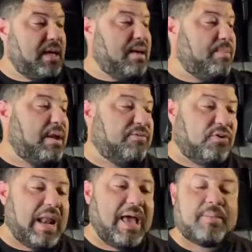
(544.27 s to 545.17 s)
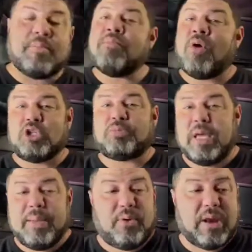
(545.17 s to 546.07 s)
But if you're like most
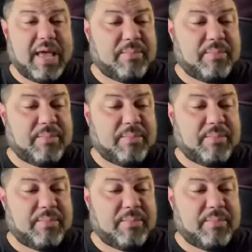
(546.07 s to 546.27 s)
people, like